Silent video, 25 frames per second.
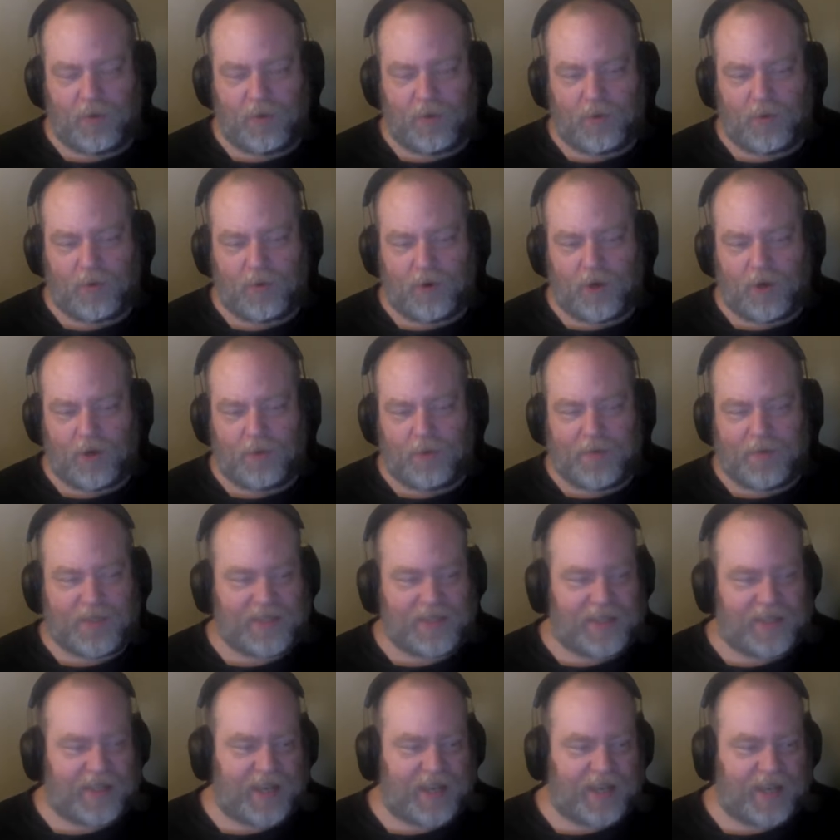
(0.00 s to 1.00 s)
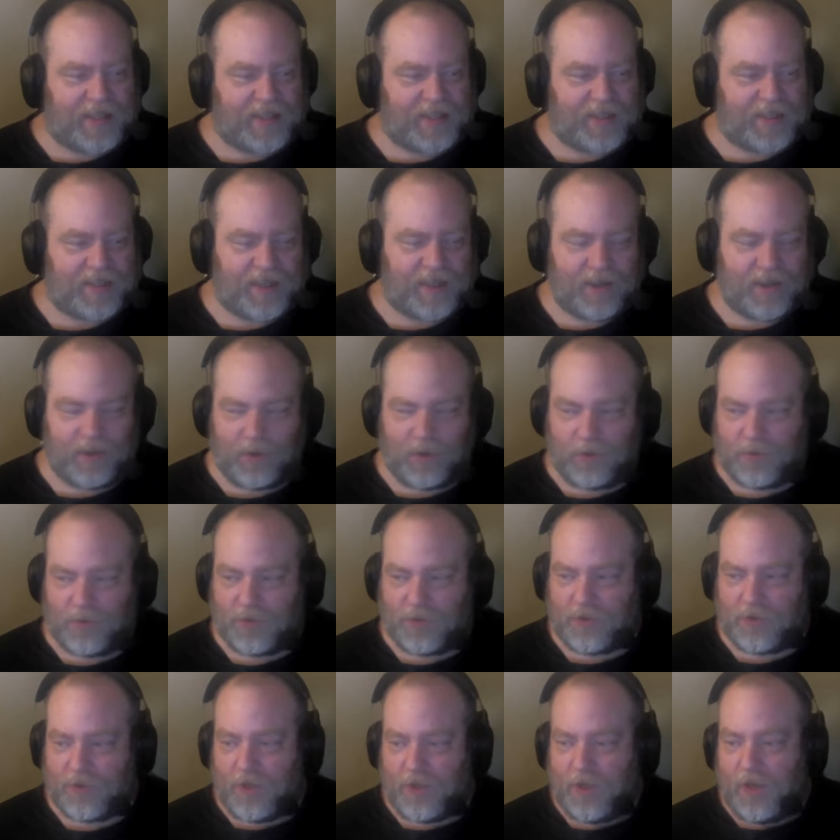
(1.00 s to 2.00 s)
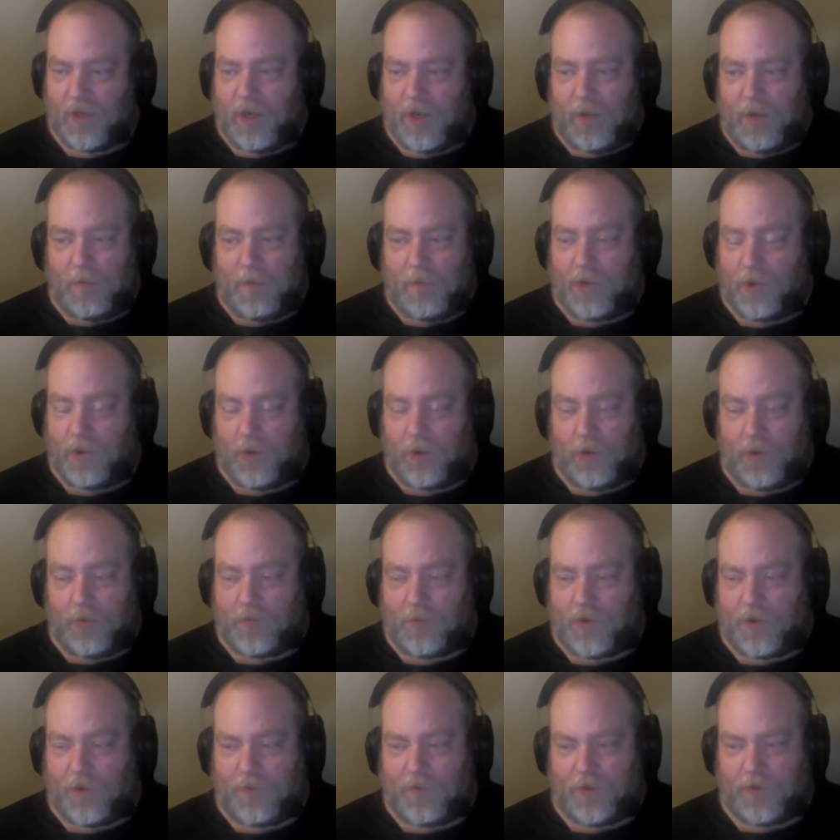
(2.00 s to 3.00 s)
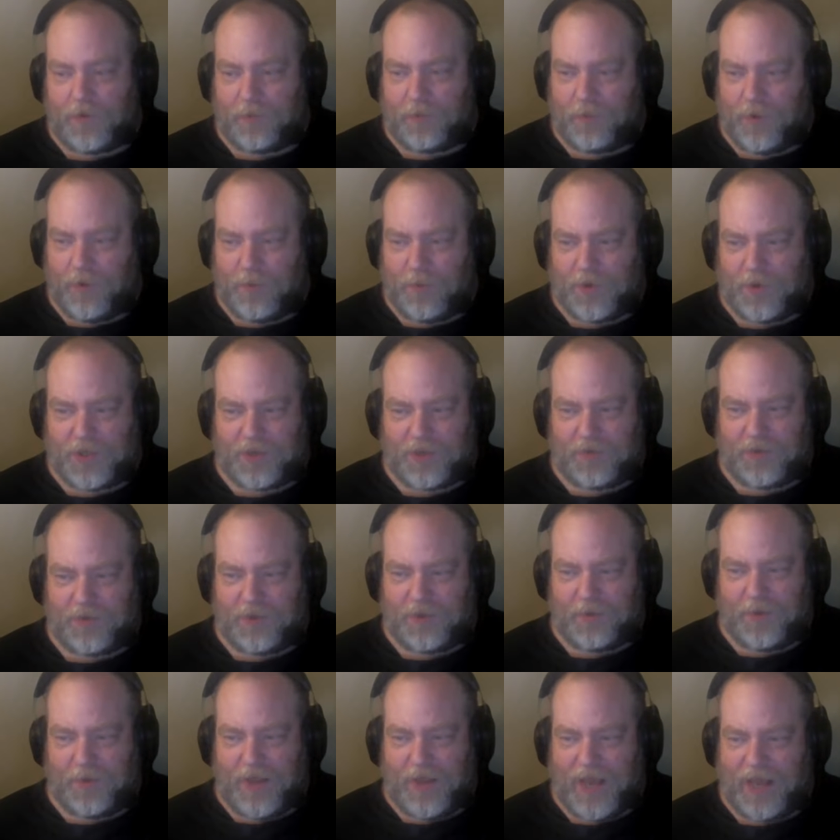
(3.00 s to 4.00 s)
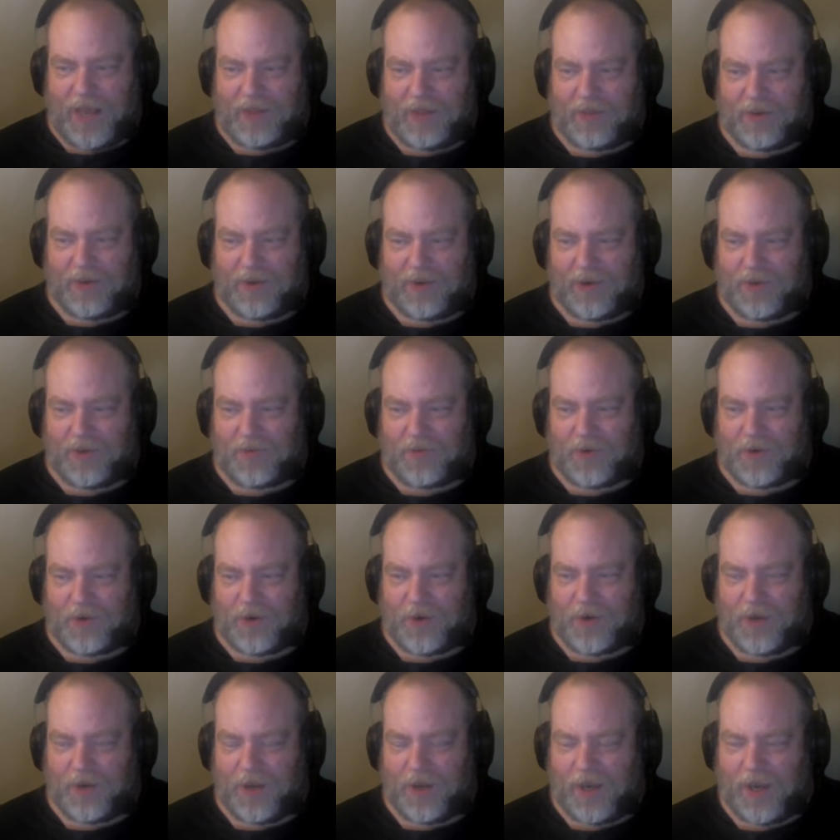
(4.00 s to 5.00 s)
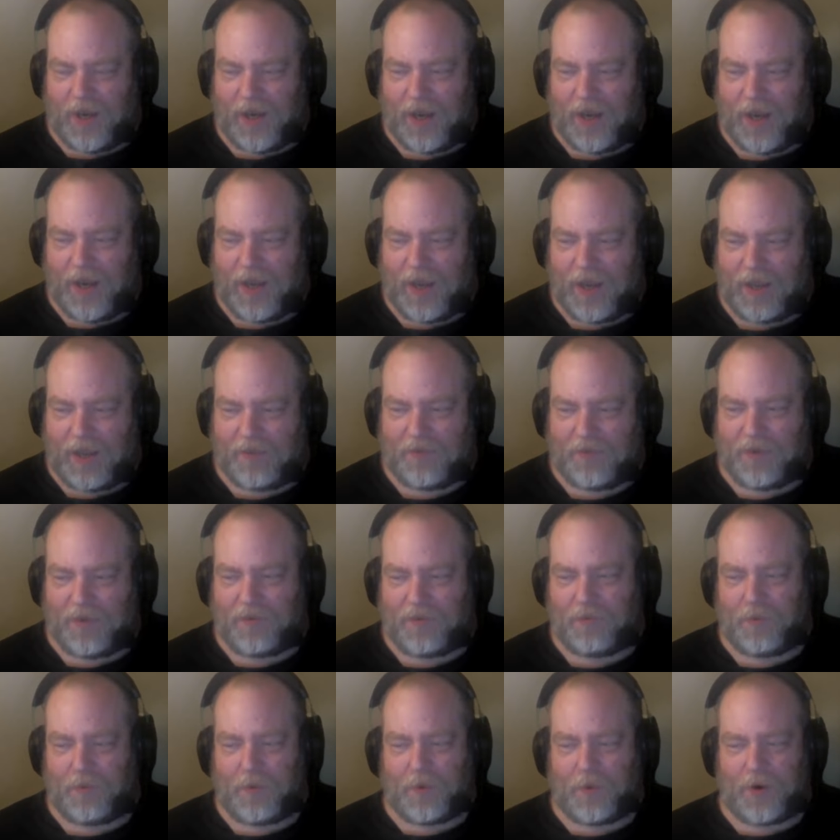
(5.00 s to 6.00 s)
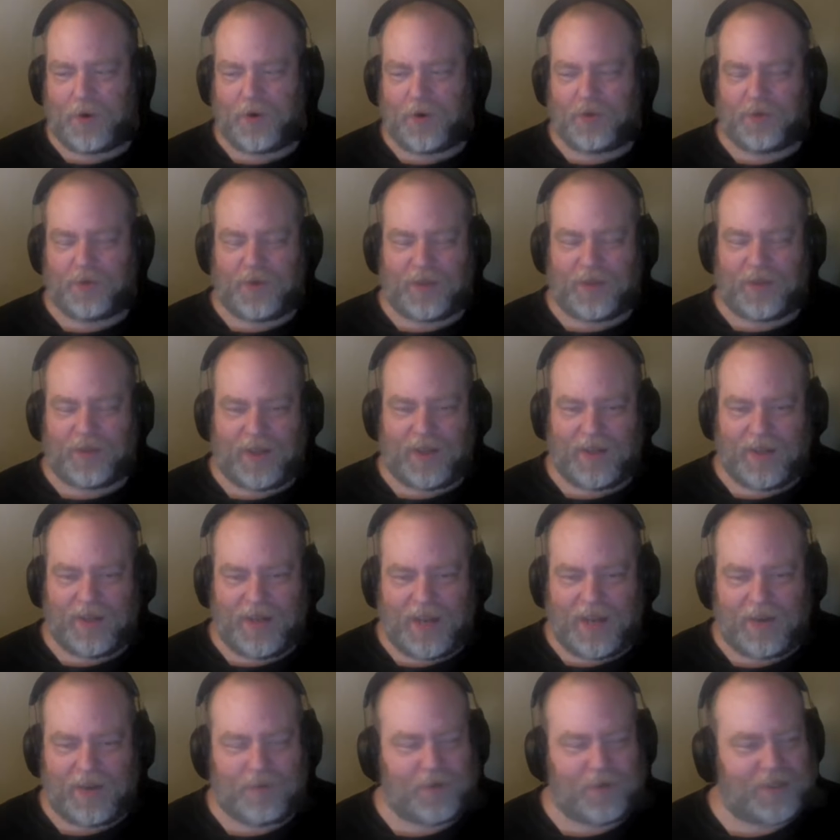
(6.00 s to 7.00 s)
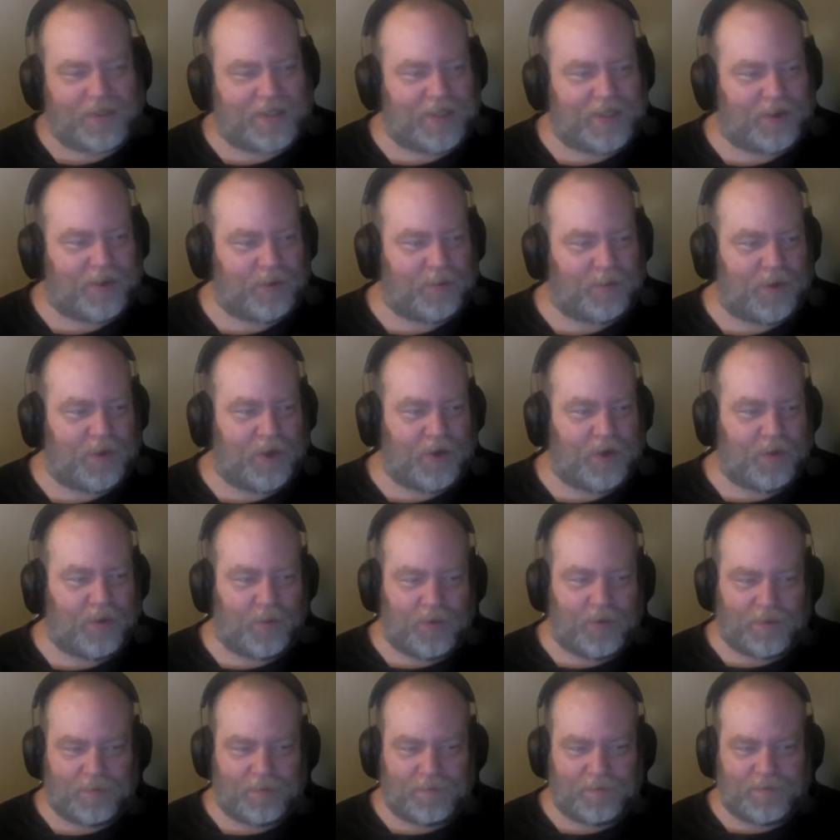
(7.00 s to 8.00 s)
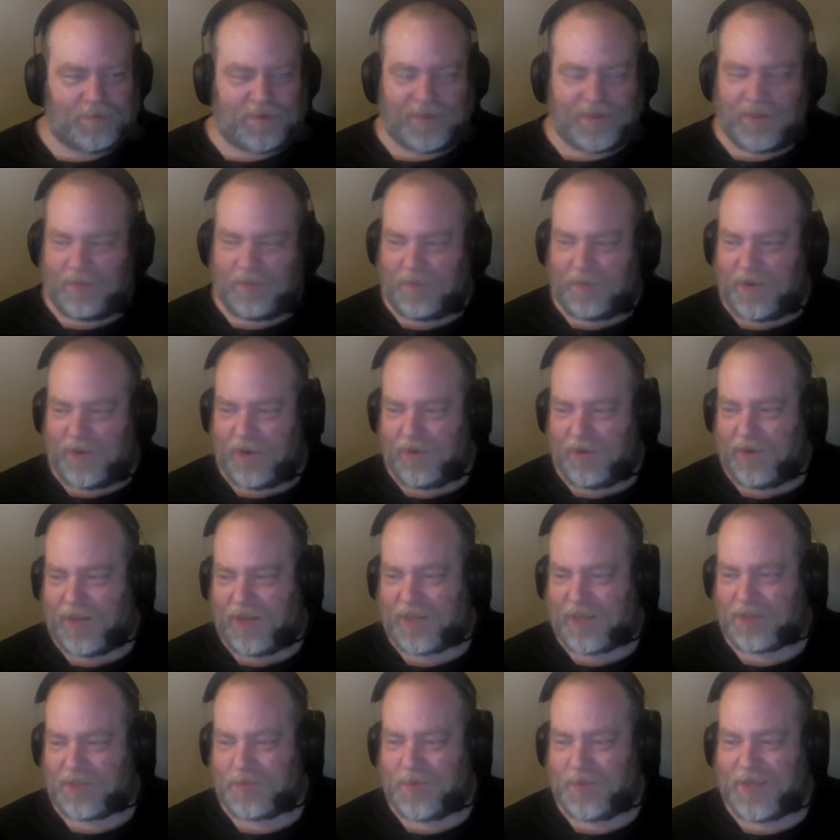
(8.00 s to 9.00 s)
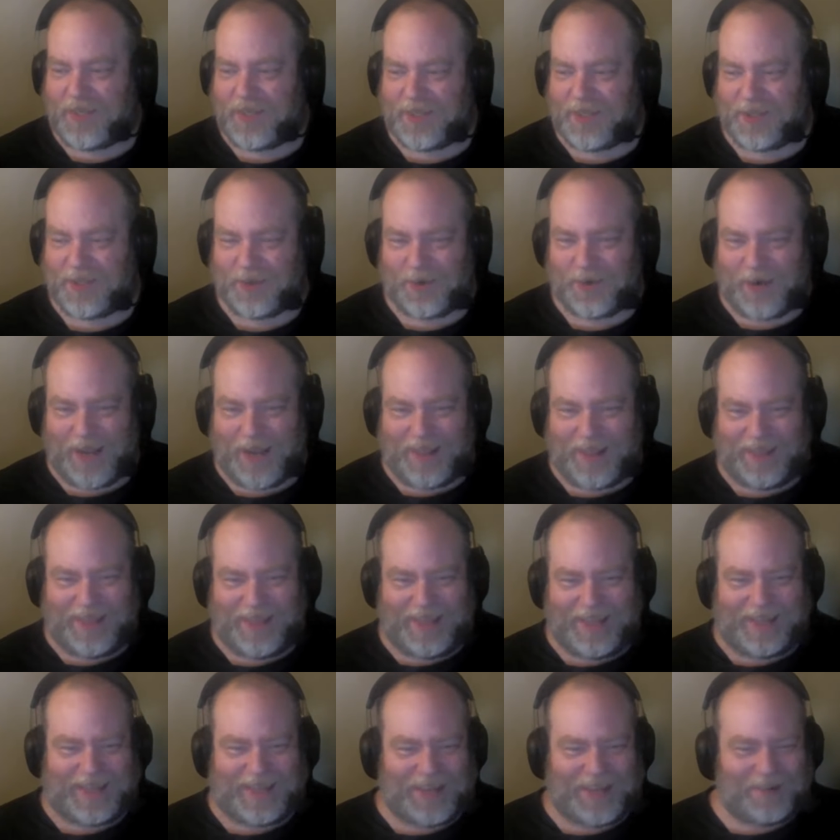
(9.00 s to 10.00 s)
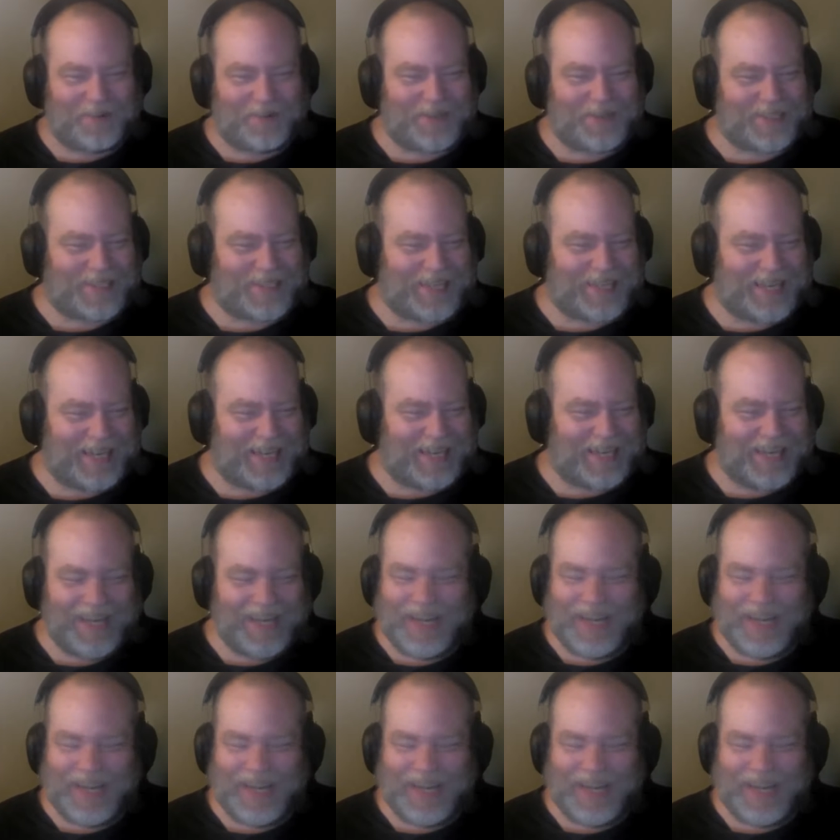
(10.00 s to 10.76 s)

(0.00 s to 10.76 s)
or on Mystic Access downloads. But no, you've covered pretty much everything we had to cover. If we were to drill down in every single menu, we'll still be here next week. So I think that was a